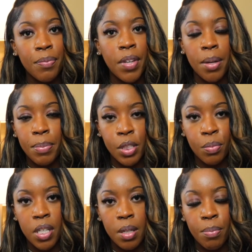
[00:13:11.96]
in
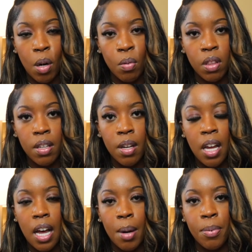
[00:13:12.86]
between both.
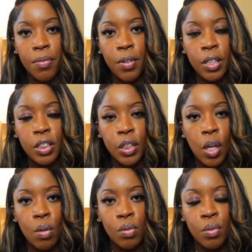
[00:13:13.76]
I prefer to
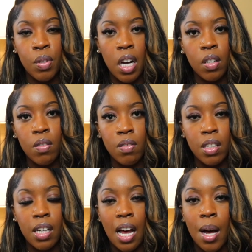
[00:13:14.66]
go to
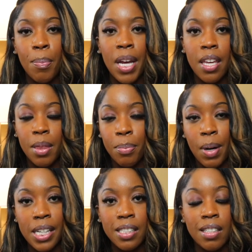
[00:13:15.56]
Concord. I'll pay the
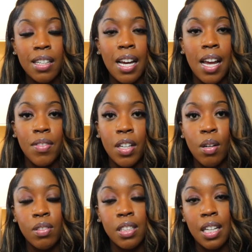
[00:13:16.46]
price to not have to
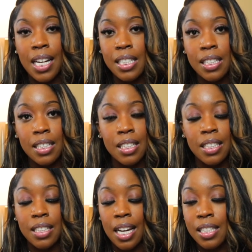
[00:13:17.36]
go to Tyson's,
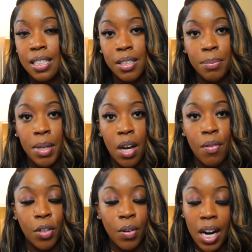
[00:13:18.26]
because Tyson's be
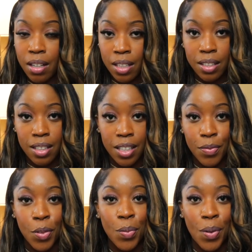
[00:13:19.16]
overcrowded.
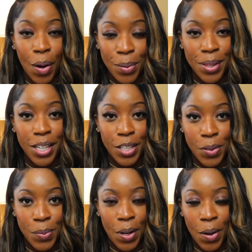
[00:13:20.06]
If you know, then
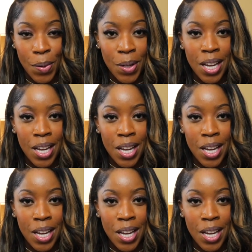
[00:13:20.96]
you know.